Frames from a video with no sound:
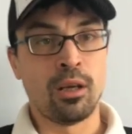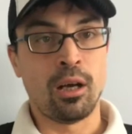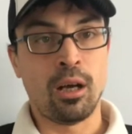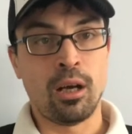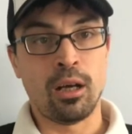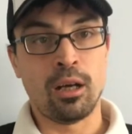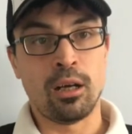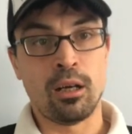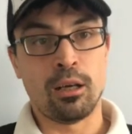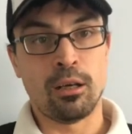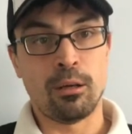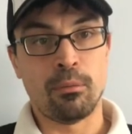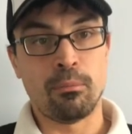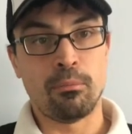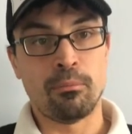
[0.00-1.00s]

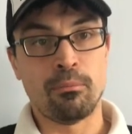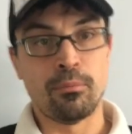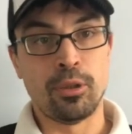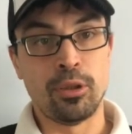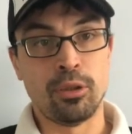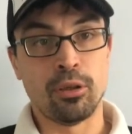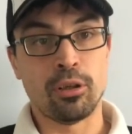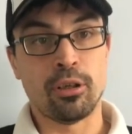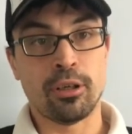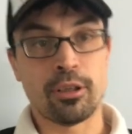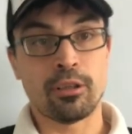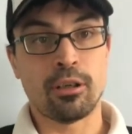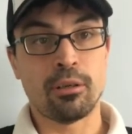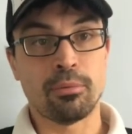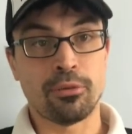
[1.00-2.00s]
um, not like
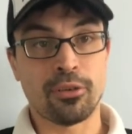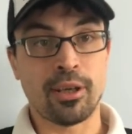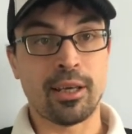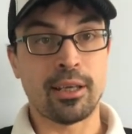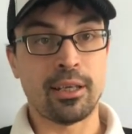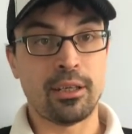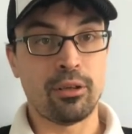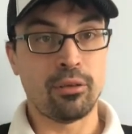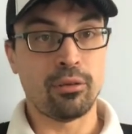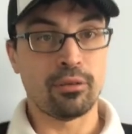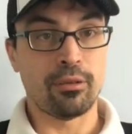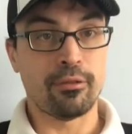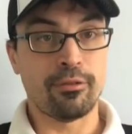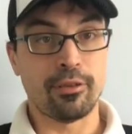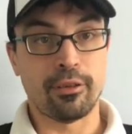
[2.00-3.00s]
I was hanging
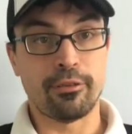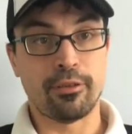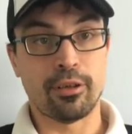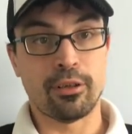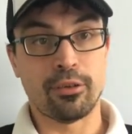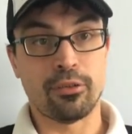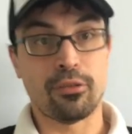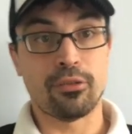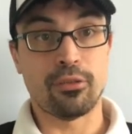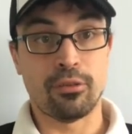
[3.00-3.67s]
on for the first